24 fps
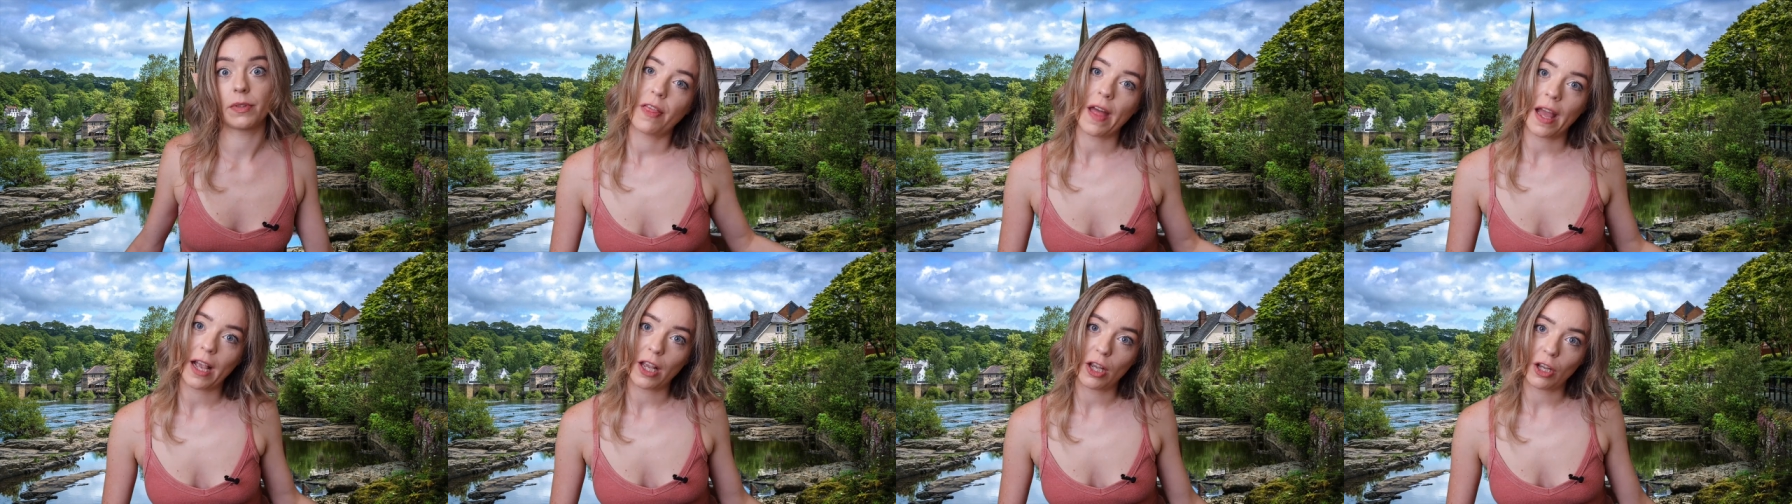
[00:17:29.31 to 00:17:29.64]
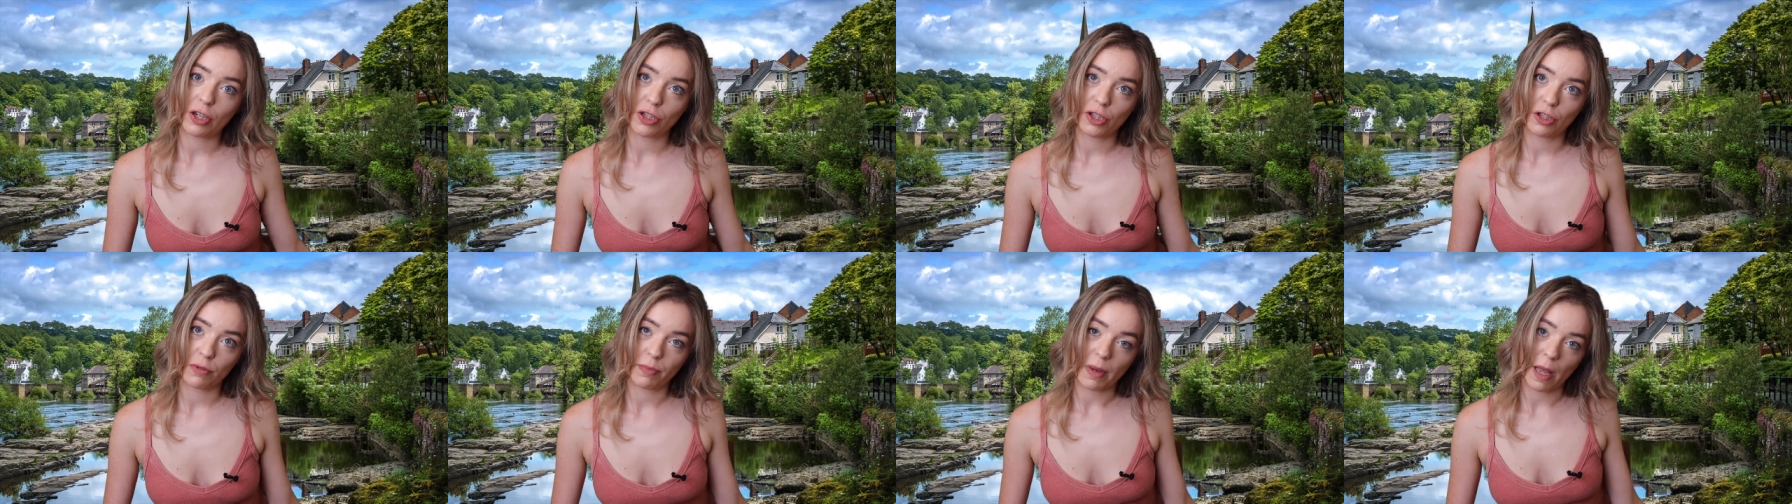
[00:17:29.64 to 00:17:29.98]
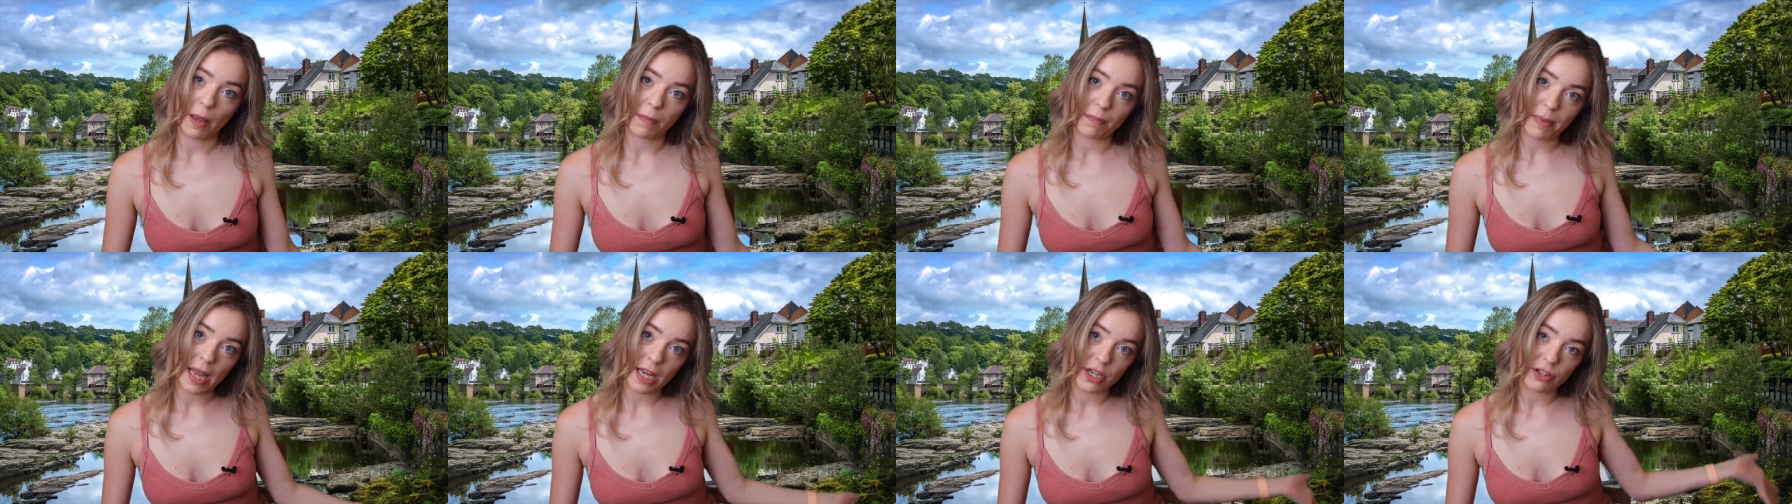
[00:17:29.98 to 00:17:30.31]
Thank you to
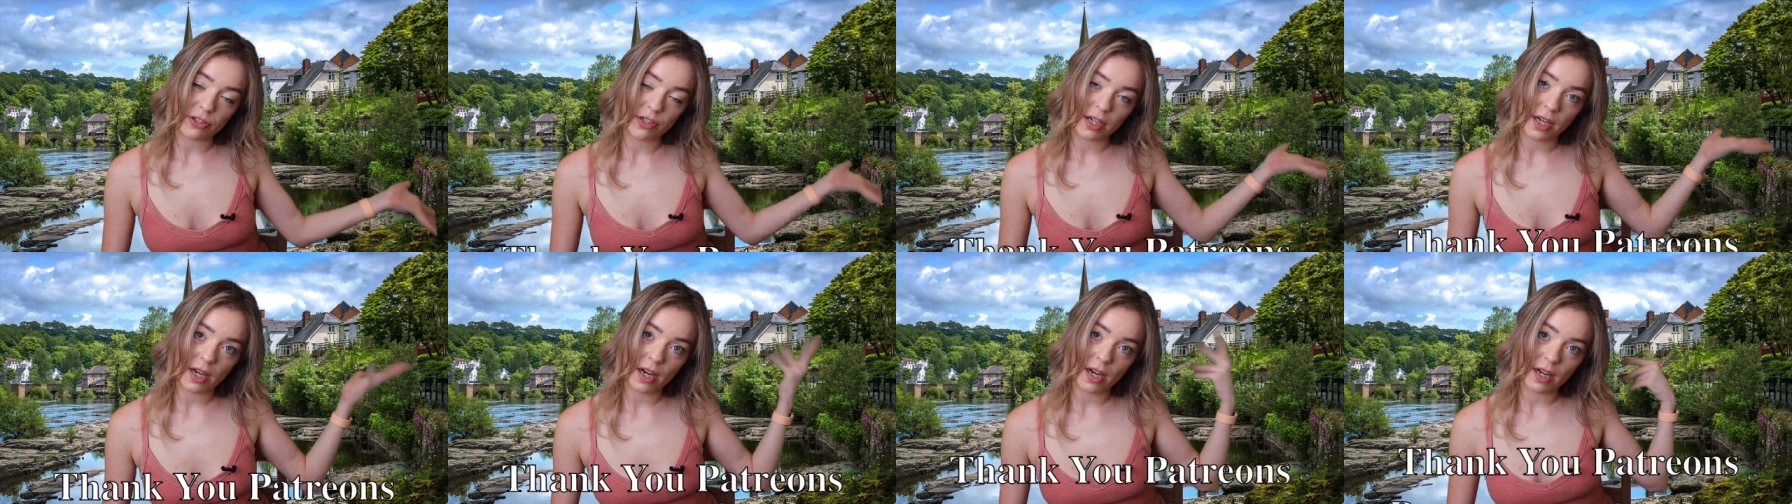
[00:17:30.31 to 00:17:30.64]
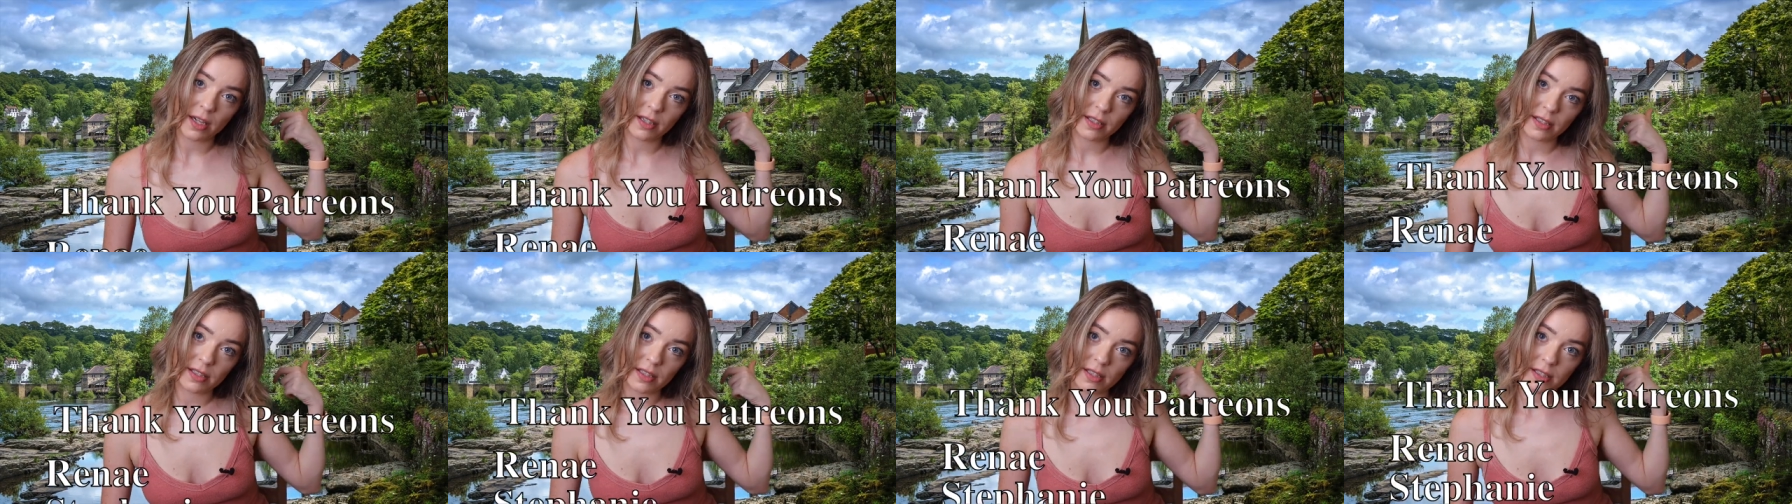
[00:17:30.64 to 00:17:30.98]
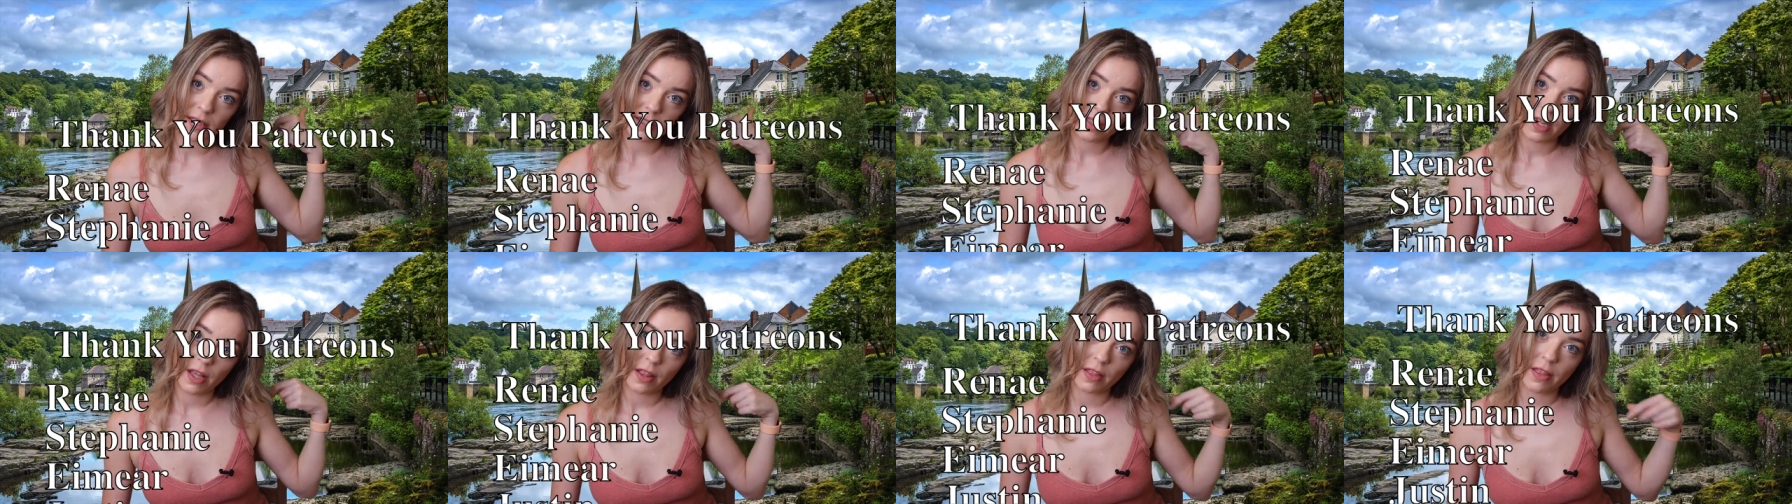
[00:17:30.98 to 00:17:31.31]
my
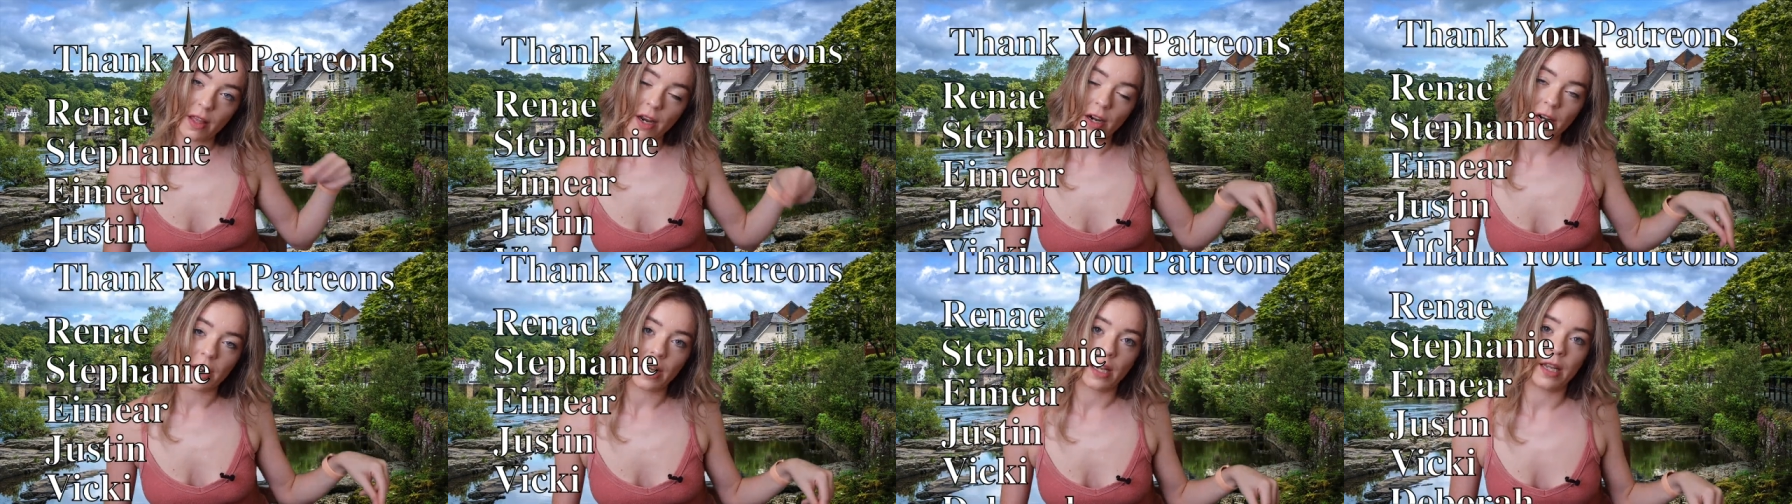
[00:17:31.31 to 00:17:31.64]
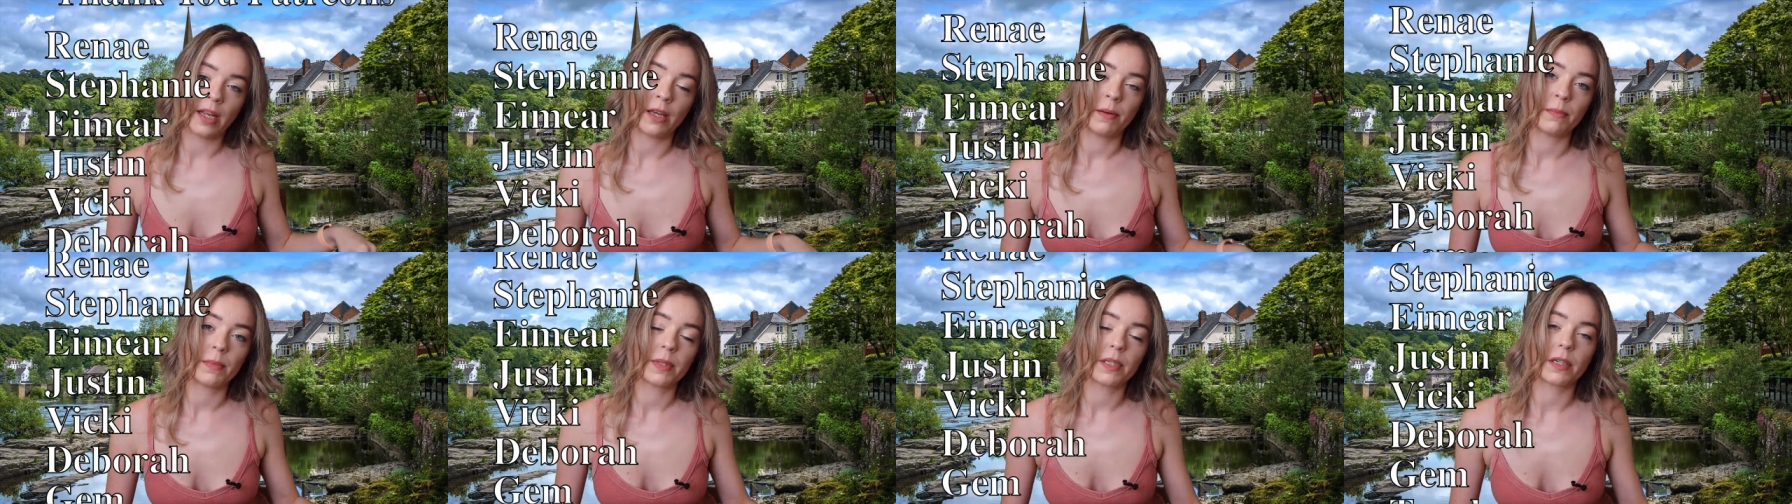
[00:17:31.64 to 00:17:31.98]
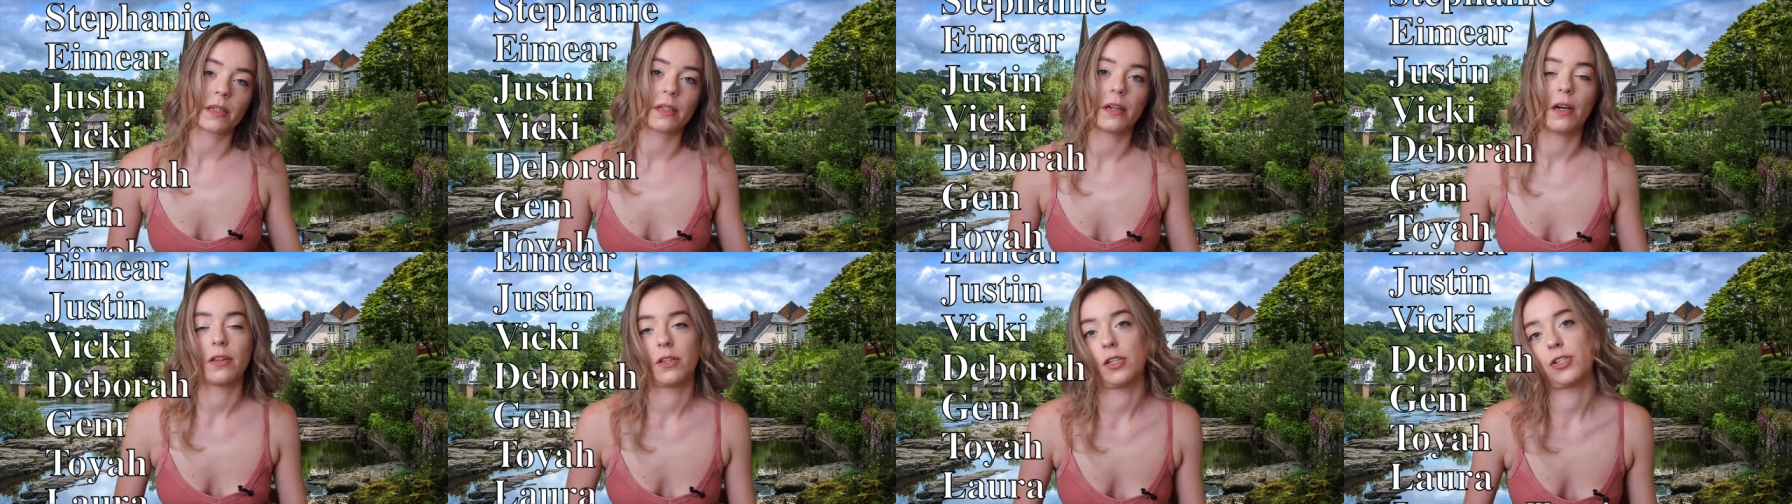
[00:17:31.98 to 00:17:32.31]
Patreons their names
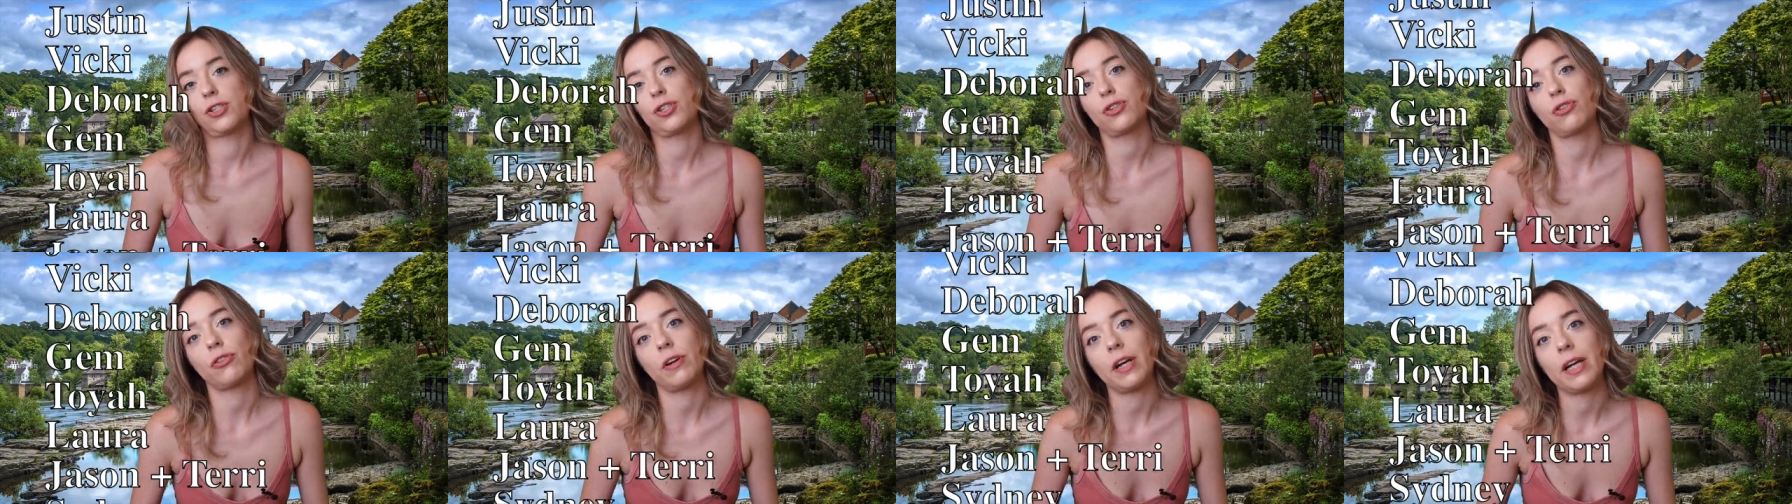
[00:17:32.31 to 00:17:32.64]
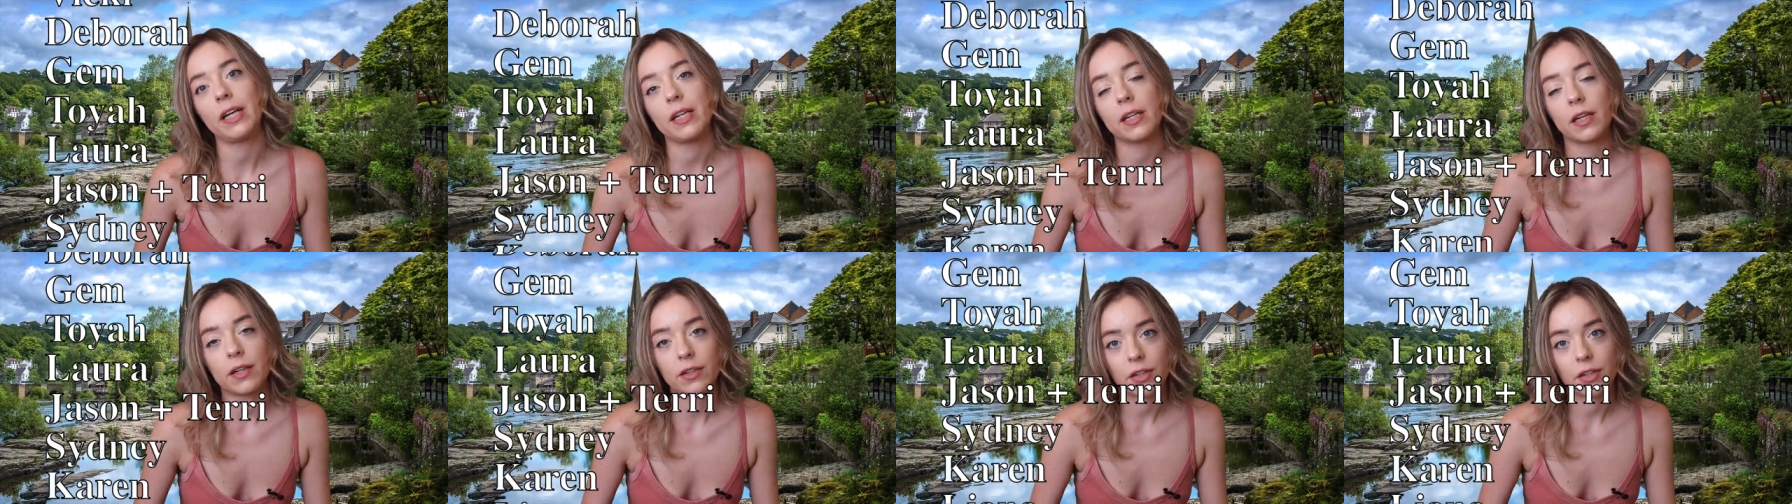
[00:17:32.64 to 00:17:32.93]
are on the screen.